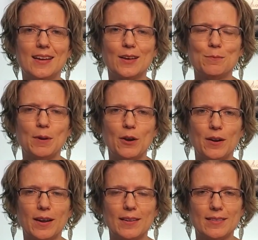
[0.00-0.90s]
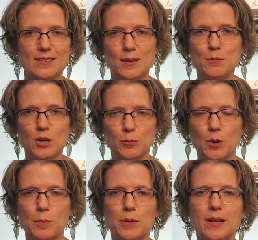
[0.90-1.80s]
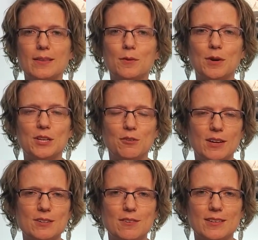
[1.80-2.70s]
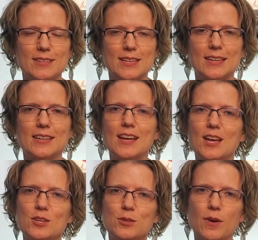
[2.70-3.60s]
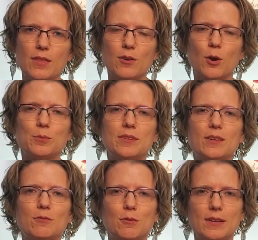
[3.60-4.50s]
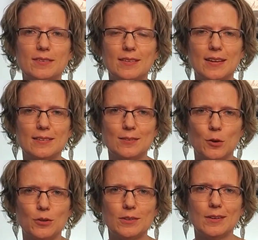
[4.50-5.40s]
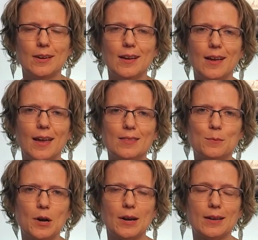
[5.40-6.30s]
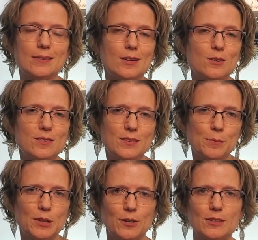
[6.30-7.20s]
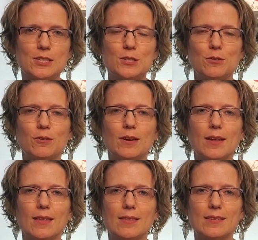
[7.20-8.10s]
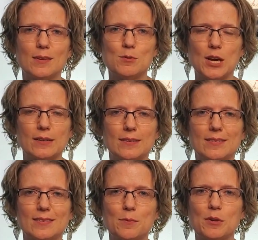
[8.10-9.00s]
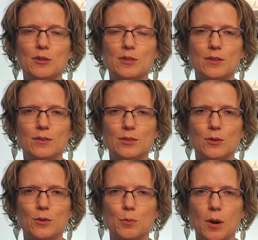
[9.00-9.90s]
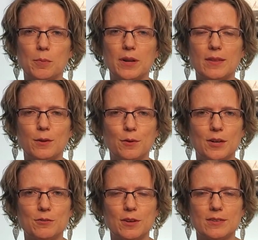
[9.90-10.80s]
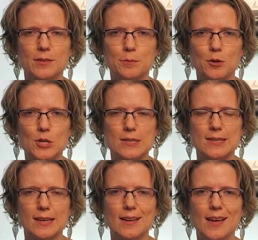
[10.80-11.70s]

comparing the subject property, the one you're interested in, to other homes that have recently sold in the market that are similar to the subject, similar to the property that you are interested in purchasing.